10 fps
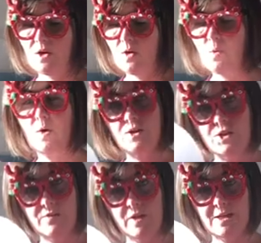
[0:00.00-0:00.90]
Once
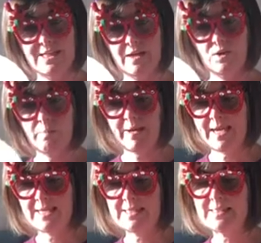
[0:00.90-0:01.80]
you've cut out your
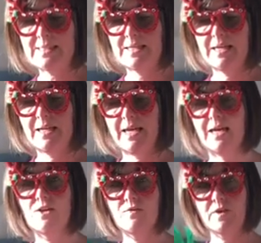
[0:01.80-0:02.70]
base
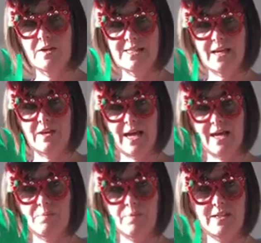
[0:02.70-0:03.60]
and you've cut out your
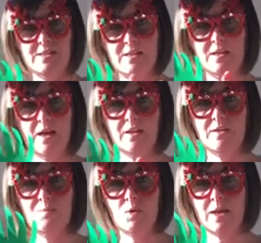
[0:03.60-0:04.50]
handprints and coloured
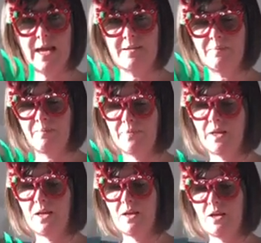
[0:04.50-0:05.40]
them all in,
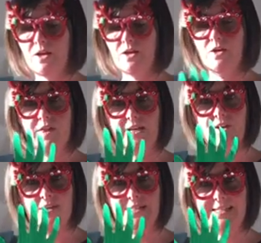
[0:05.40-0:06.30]
you're then
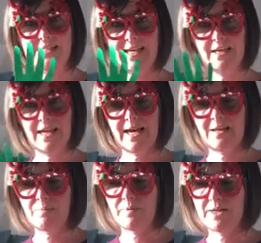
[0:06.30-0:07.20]
going to stick your
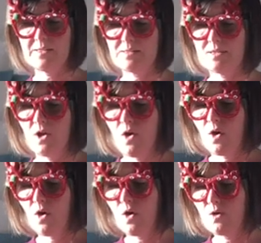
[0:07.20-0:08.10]
handprints
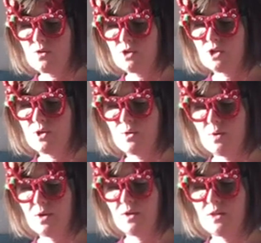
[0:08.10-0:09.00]
onto
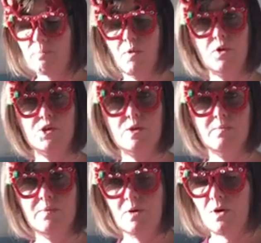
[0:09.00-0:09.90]
the
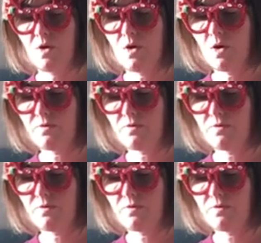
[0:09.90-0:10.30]
bottom of